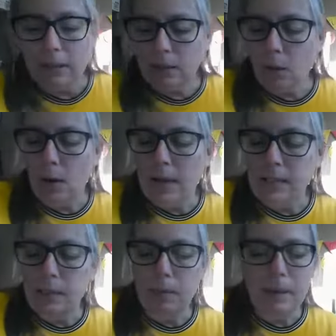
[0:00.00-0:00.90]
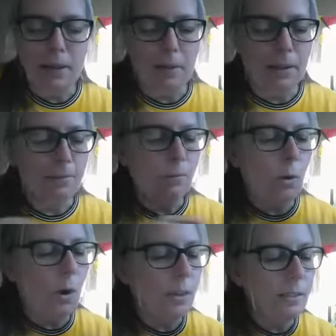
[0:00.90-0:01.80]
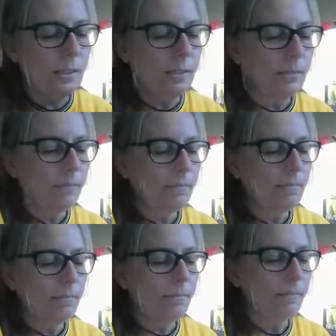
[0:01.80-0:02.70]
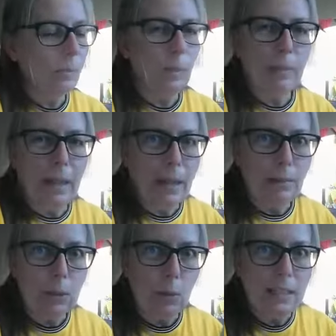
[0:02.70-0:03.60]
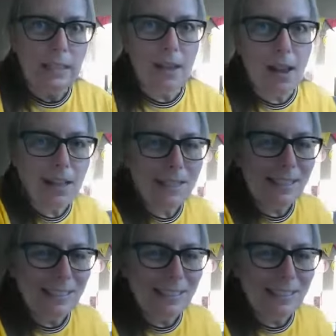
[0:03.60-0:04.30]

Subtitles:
toys to play with, of course. We've been playing with toys a lot.